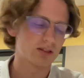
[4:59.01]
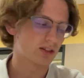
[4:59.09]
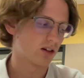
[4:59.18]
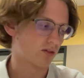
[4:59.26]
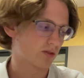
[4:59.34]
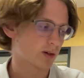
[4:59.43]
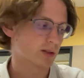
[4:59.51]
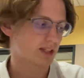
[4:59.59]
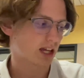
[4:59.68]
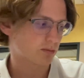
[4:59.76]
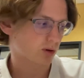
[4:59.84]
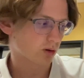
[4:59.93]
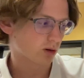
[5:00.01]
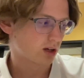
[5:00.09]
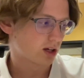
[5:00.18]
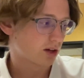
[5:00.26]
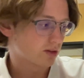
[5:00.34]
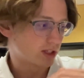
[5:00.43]
So for example,
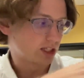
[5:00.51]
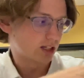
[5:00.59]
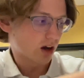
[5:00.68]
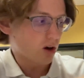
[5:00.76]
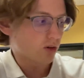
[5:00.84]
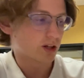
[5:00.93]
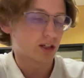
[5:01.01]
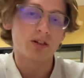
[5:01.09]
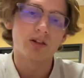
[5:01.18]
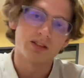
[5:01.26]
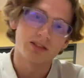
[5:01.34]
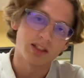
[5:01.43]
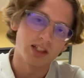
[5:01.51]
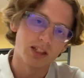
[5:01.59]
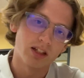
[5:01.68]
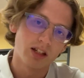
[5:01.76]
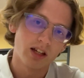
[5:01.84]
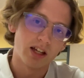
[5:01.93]
the O-ring you can see
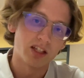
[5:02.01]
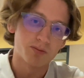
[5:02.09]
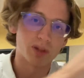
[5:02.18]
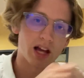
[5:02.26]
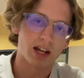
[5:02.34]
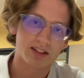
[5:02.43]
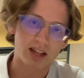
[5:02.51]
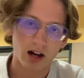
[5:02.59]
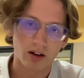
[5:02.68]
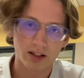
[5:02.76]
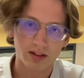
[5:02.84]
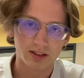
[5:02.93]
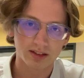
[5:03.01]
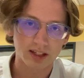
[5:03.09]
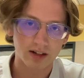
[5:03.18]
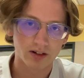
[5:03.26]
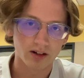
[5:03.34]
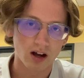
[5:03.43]
is blacked out in the
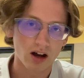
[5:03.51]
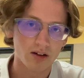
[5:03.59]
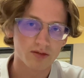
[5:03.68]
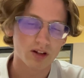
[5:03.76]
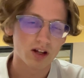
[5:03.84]
center of